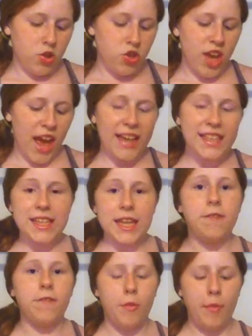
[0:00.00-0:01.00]

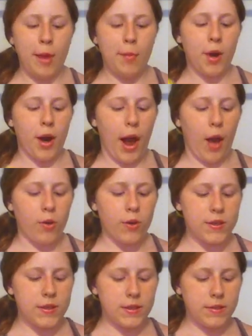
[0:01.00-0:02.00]
Jackson from Amber
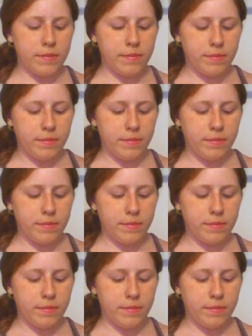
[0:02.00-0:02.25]
House.